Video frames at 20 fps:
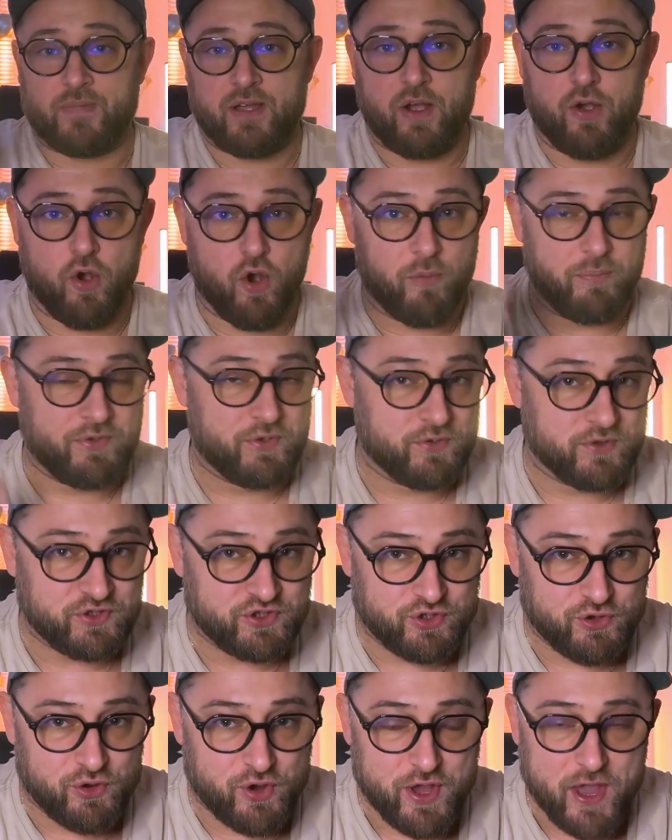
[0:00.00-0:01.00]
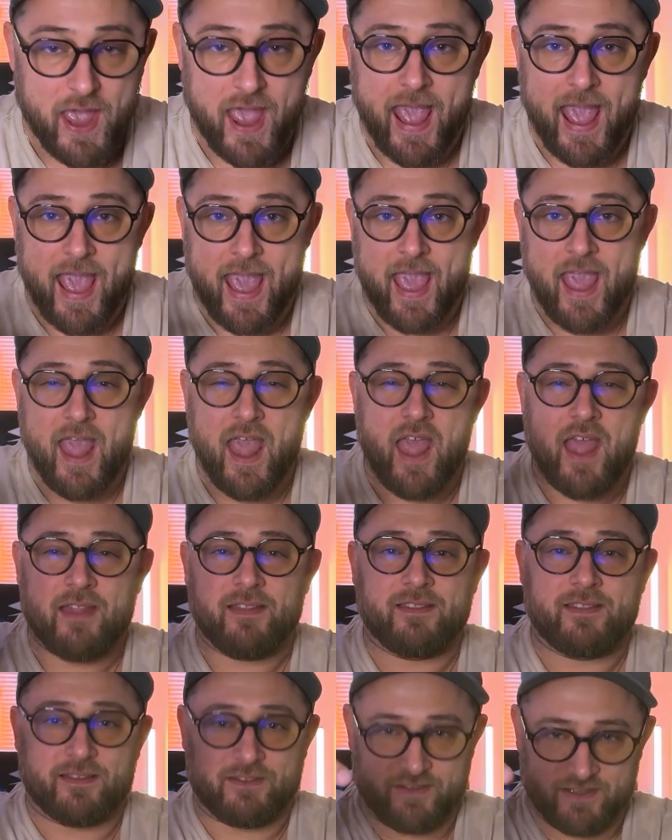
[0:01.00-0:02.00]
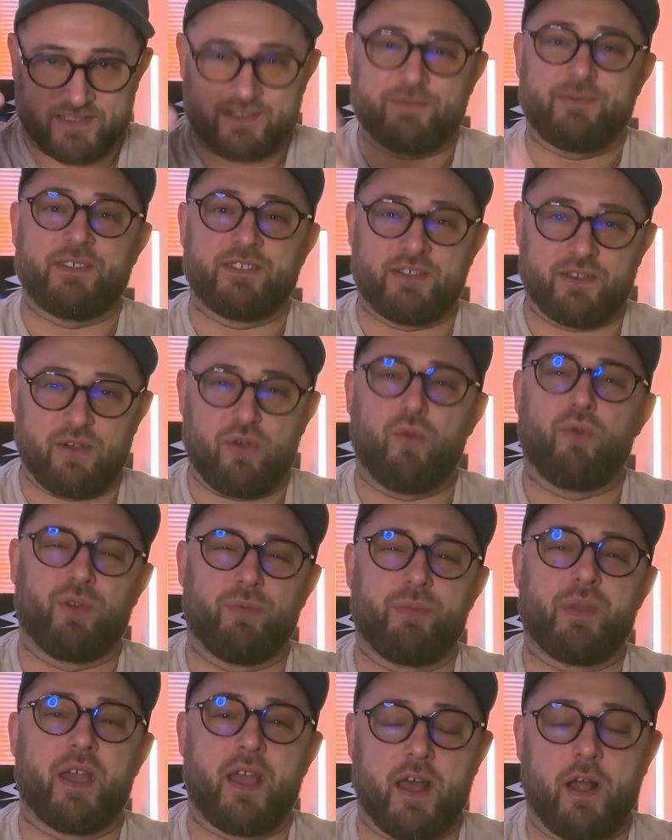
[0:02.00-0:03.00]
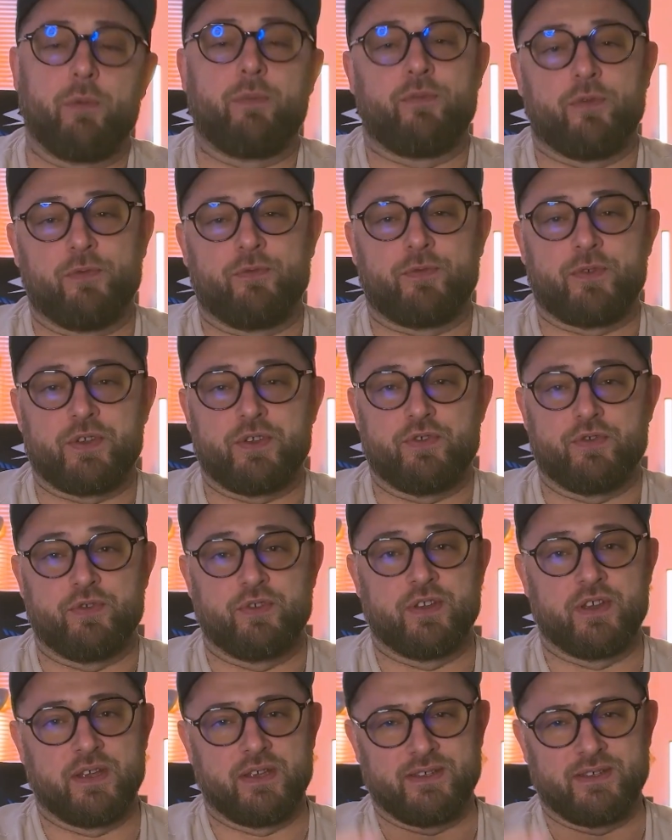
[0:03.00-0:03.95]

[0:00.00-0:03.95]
I hope you enjoy and this video will be helpful for you.